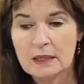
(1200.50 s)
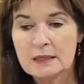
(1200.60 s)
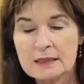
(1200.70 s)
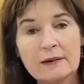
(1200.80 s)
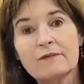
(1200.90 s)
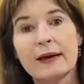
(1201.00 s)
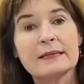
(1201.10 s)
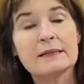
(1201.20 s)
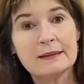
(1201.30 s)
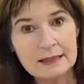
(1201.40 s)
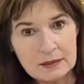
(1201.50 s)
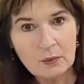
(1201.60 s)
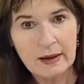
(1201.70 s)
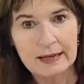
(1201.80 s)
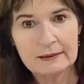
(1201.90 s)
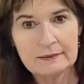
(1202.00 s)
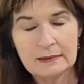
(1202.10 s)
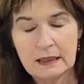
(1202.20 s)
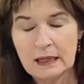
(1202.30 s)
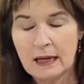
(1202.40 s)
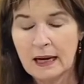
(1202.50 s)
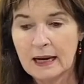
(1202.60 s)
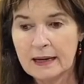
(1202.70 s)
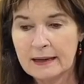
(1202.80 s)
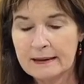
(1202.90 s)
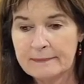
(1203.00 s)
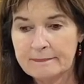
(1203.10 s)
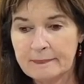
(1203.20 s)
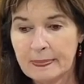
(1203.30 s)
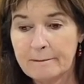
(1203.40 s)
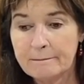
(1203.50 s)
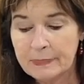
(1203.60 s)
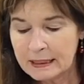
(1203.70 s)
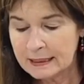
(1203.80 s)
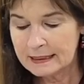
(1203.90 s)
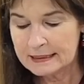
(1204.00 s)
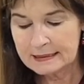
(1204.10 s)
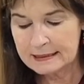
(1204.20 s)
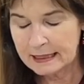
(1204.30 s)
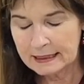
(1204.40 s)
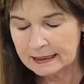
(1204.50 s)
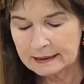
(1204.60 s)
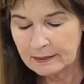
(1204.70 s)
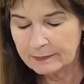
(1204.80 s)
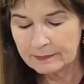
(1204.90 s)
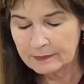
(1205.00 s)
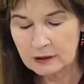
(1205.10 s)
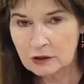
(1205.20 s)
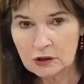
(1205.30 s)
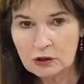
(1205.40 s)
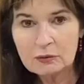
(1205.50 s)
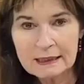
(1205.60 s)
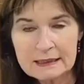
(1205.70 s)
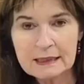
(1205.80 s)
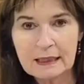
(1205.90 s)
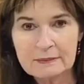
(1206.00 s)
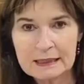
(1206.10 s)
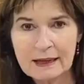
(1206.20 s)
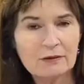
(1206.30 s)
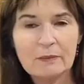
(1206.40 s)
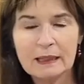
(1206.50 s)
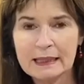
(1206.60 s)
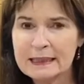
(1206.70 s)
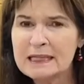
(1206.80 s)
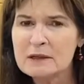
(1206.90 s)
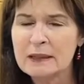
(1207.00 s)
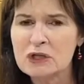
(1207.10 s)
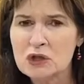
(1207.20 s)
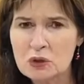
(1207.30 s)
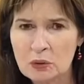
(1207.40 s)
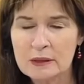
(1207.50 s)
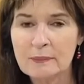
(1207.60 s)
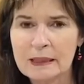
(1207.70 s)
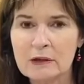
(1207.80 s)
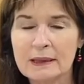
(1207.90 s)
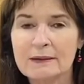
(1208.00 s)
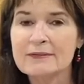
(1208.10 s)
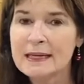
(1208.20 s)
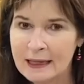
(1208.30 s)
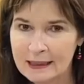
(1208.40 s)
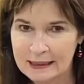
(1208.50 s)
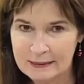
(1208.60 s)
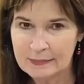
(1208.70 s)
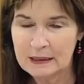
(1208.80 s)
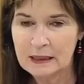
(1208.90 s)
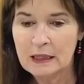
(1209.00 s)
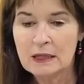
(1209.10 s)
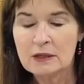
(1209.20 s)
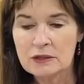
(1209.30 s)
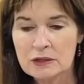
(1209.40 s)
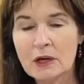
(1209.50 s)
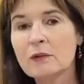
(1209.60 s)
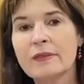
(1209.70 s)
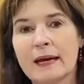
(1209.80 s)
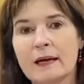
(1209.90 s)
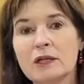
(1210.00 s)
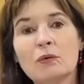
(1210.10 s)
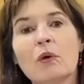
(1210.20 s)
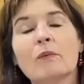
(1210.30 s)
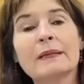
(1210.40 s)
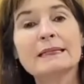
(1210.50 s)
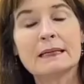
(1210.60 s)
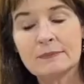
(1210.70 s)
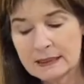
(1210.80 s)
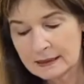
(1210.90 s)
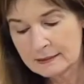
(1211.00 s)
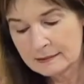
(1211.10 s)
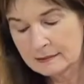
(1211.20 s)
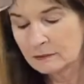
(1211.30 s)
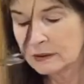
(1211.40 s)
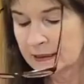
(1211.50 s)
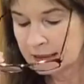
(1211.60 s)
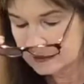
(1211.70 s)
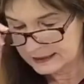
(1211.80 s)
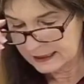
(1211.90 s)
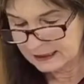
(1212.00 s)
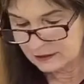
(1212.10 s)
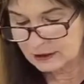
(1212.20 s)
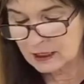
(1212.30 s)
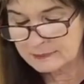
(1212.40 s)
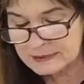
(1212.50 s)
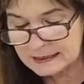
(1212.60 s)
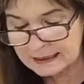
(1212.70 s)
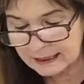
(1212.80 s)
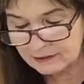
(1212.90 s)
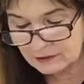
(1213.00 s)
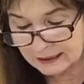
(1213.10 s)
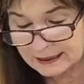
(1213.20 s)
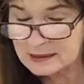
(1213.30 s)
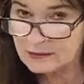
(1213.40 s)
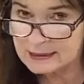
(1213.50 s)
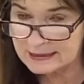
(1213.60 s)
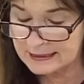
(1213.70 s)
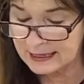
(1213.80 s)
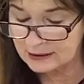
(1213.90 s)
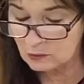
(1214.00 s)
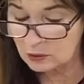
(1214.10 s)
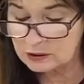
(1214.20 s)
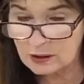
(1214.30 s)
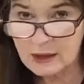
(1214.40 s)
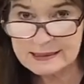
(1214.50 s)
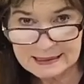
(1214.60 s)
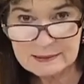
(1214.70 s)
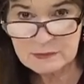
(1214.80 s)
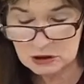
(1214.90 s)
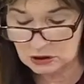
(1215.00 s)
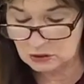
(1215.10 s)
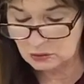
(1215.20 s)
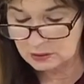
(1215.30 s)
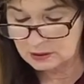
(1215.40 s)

Some fast this way. But he's saying you need to come together. It needs to be a short period of time so that you won't be tempted. What did he say here? Come together again so that Satan will not tempt you